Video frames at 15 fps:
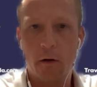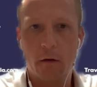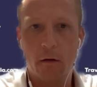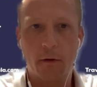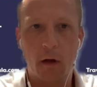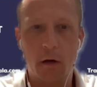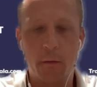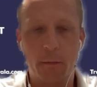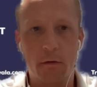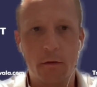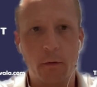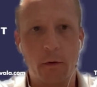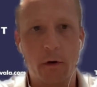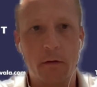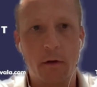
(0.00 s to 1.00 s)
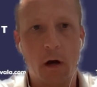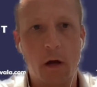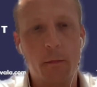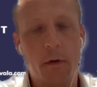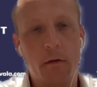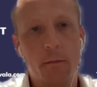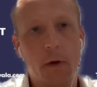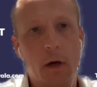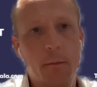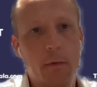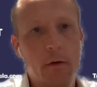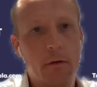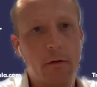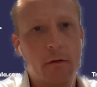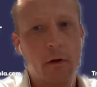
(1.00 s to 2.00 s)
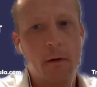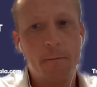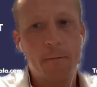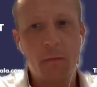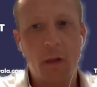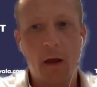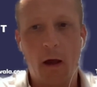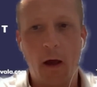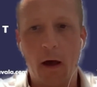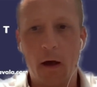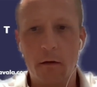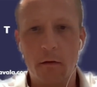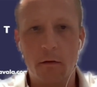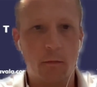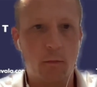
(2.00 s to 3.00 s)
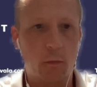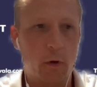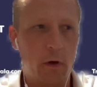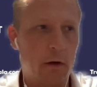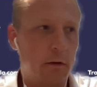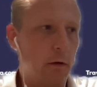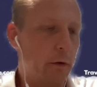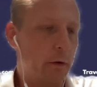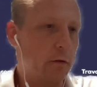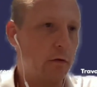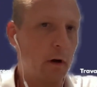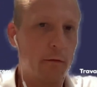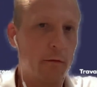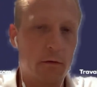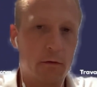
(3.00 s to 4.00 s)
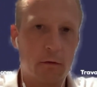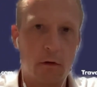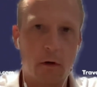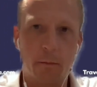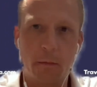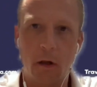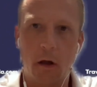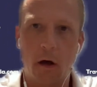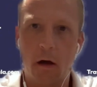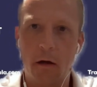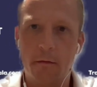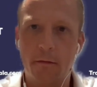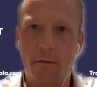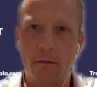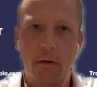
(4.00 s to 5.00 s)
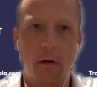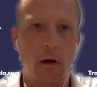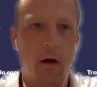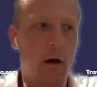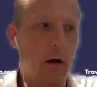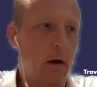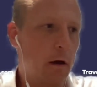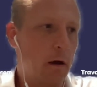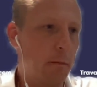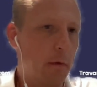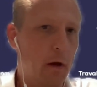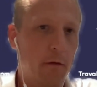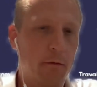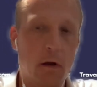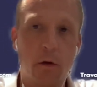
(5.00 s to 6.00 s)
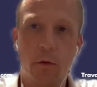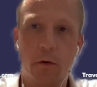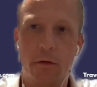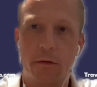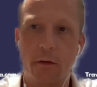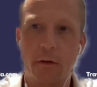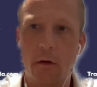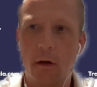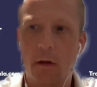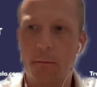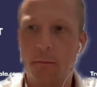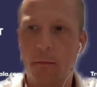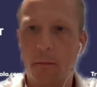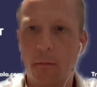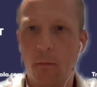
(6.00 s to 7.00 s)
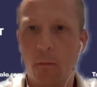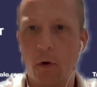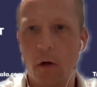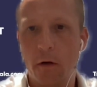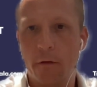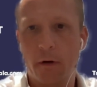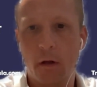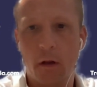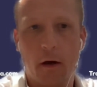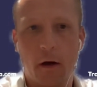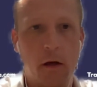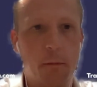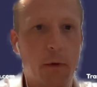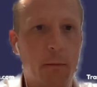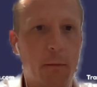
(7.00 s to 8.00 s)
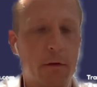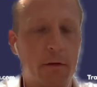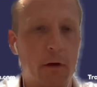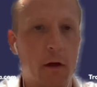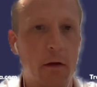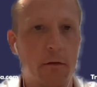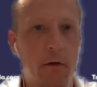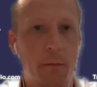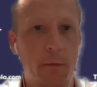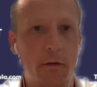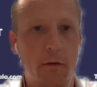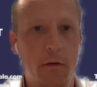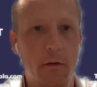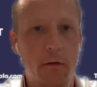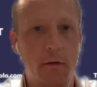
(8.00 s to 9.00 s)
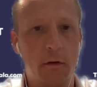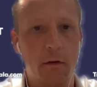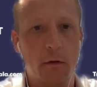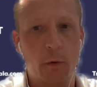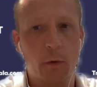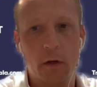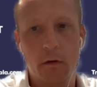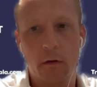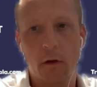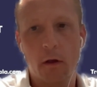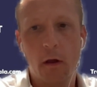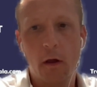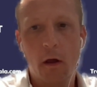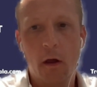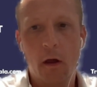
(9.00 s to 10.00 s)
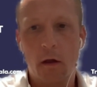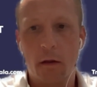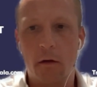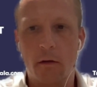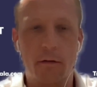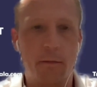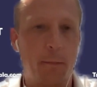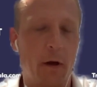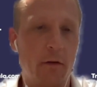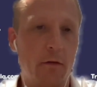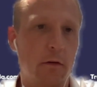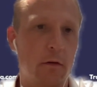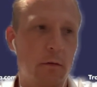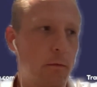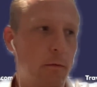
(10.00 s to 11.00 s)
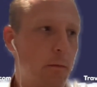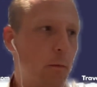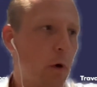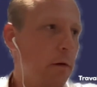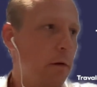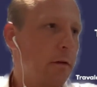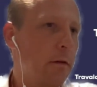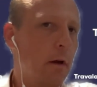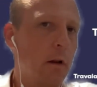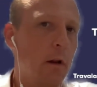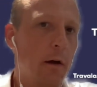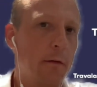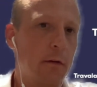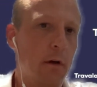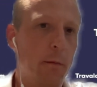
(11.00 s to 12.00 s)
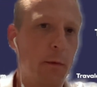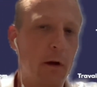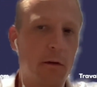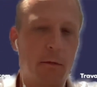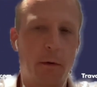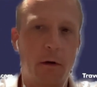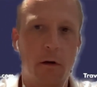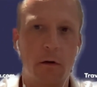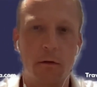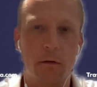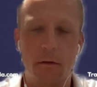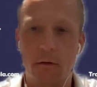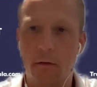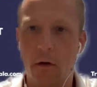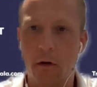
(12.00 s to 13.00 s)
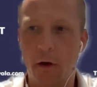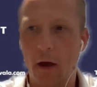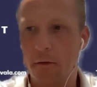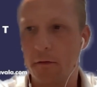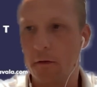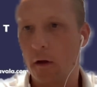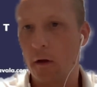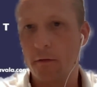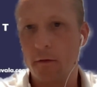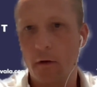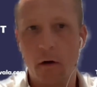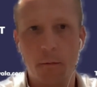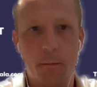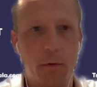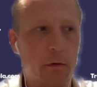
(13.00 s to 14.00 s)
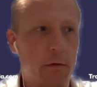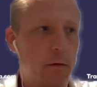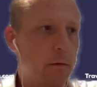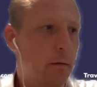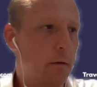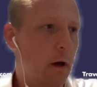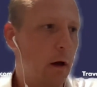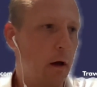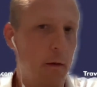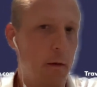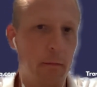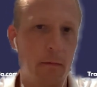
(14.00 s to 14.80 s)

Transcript: only available to our Diamond members. And we do a travel drop live every quarter. And one of our lucky members gets the opportunity to win a special once-in-a-lifetime experience. So as an example,